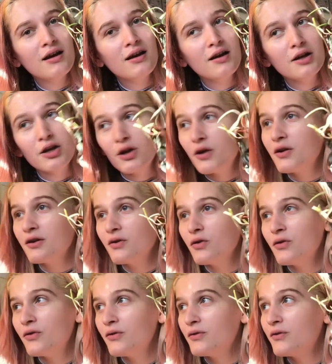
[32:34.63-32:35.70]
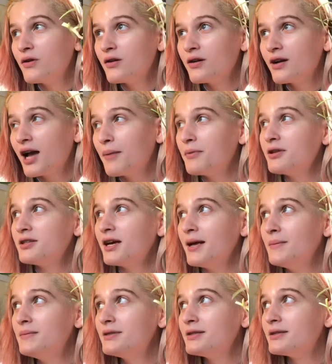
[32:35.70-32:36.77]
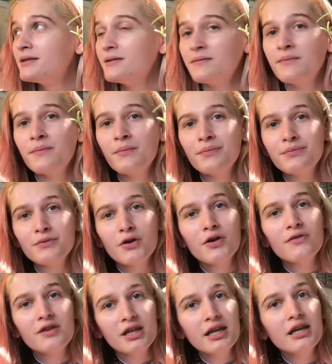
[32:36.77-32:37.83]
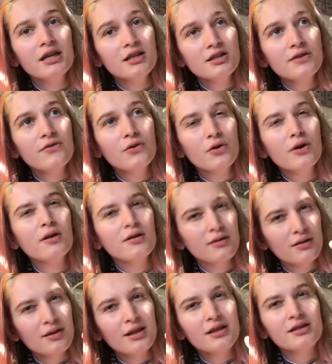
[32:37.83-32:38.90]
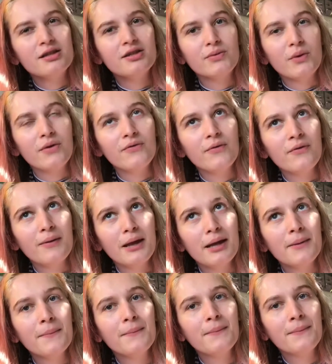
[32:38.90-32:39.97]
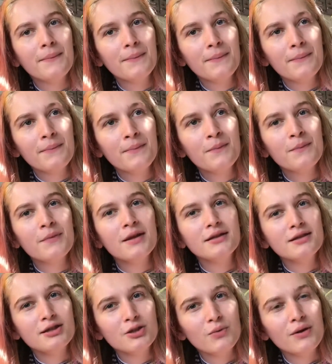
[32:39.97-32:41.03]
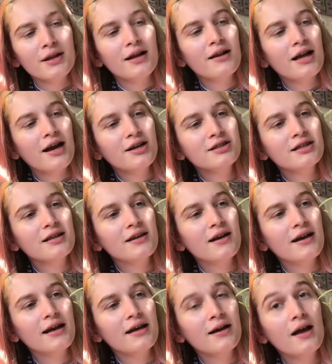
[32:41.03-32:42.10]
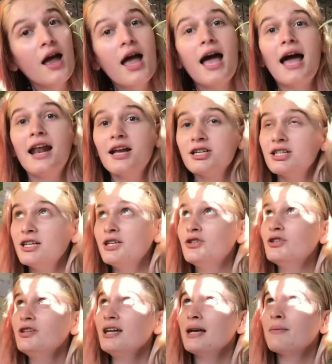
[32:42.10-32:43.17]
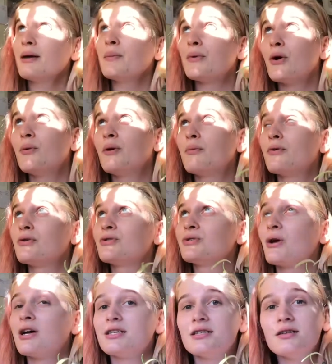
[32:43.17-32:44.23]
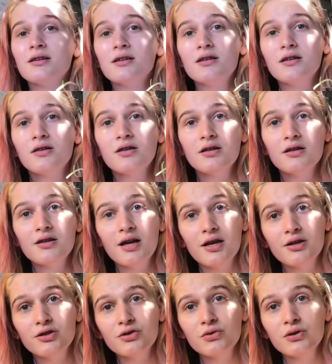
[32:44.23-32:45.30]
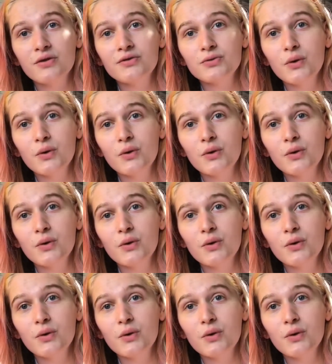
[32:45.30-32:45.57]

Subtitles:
You know, a couple of times over the years I thought this is the one for me. This is the one that I'll actually like. And actually I do like Peperomia prostata, the string of